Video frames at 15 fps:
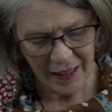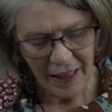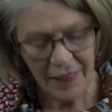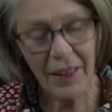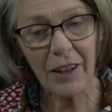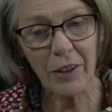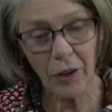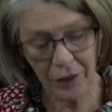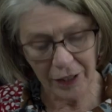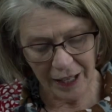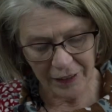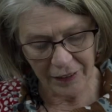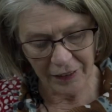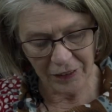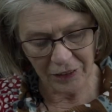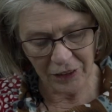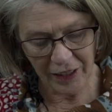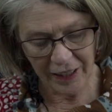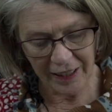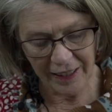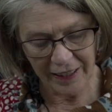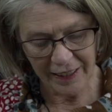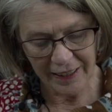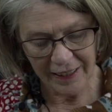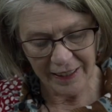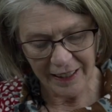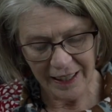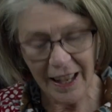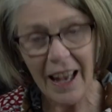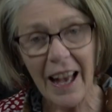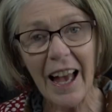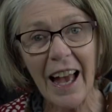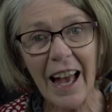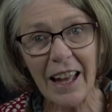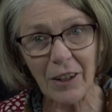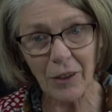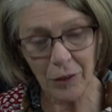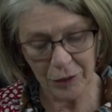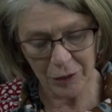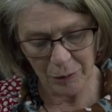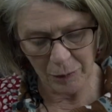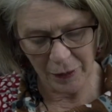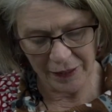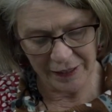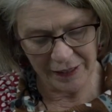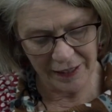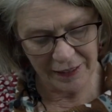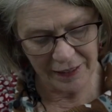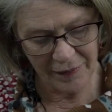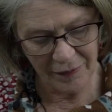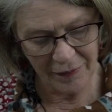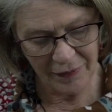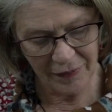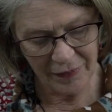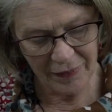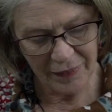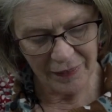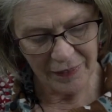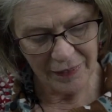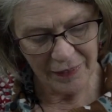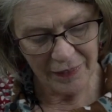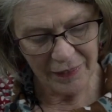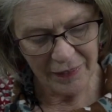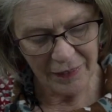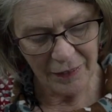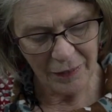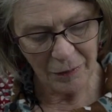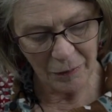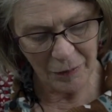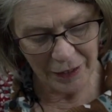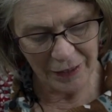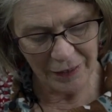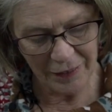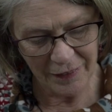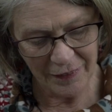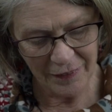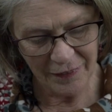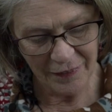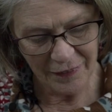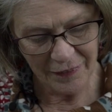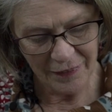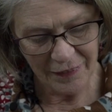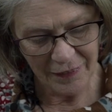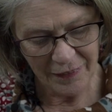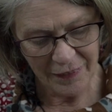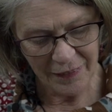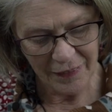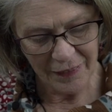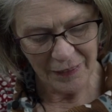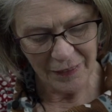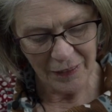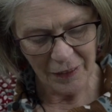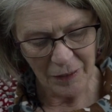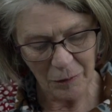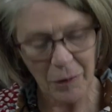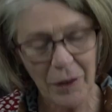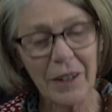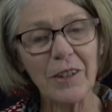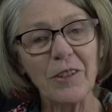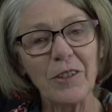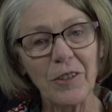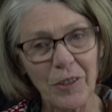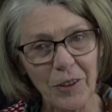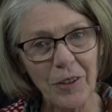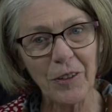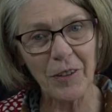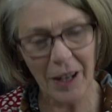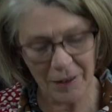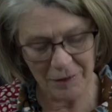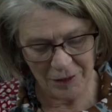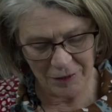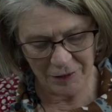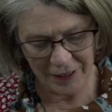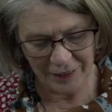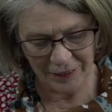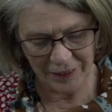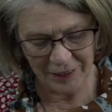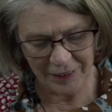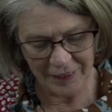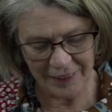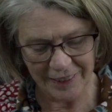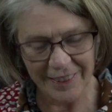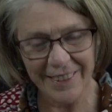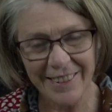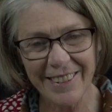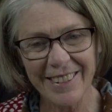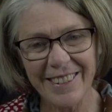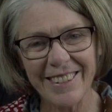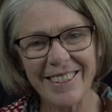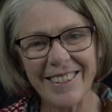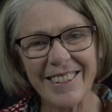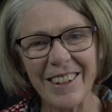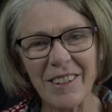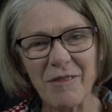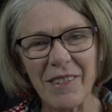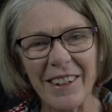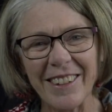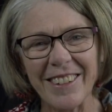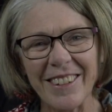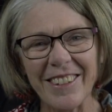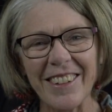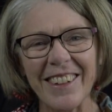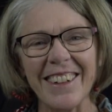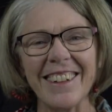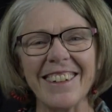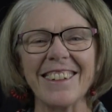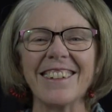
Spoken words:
They got out of the chair and looked at one another. Well, we do have adventures, said Peter, grinning.